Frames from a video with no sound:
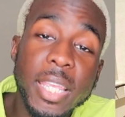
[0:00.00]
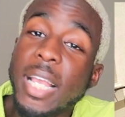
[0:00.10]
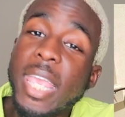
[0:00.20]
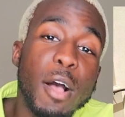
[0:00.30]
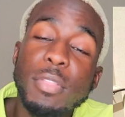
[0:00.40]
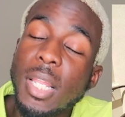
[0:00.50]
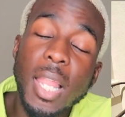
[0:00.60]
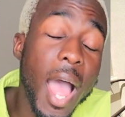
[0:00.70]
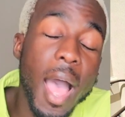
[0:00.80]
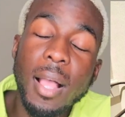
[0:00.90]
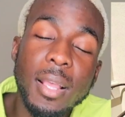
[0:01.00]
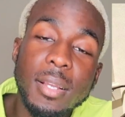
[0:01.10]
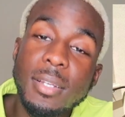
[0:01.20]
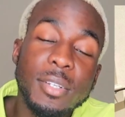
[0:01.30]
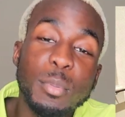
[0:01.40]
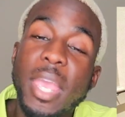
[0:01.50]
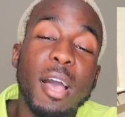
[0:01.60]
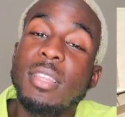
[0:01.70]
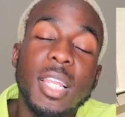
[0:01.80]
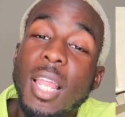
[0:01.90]
you killed the look. You
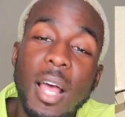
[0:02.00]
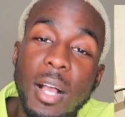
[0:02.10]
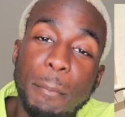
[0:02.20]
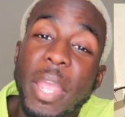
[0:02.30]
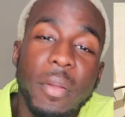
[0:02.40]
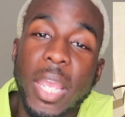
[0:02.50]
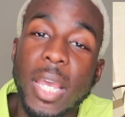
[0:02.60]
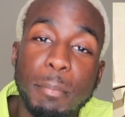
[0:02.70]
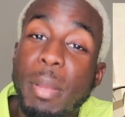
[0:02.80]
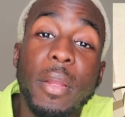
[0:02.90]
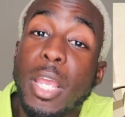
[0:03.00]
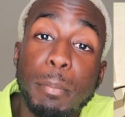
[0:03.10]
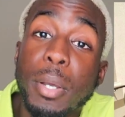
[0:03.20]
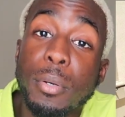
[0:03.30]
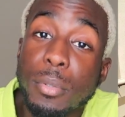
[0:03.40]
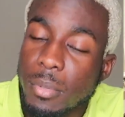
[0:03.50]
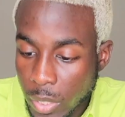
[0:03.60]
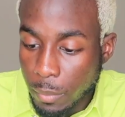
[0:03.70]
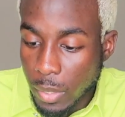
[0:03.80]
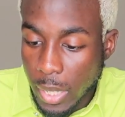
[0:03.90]
killed the look, period. Period, poo.
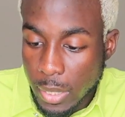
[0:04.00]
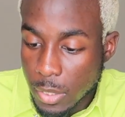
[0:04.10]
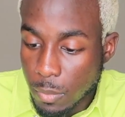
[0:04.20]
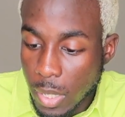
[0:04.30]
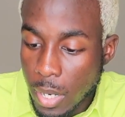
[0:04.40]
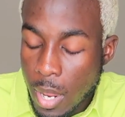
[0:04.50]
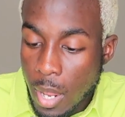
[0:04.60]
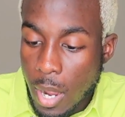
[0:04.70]
Really like this one.